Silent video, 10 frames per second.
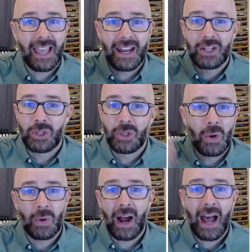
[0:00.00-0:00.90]
and as you
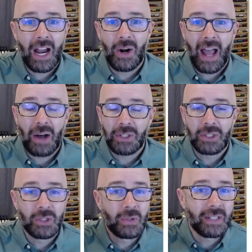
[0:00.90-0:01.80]
go higher
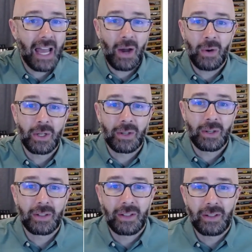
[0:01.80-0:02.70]
altitude, now
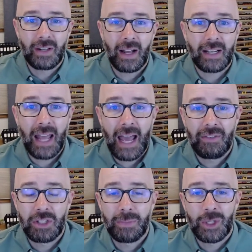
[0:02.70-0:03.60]
you're not going to
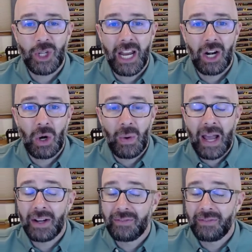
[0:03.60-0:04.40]
have as much air around.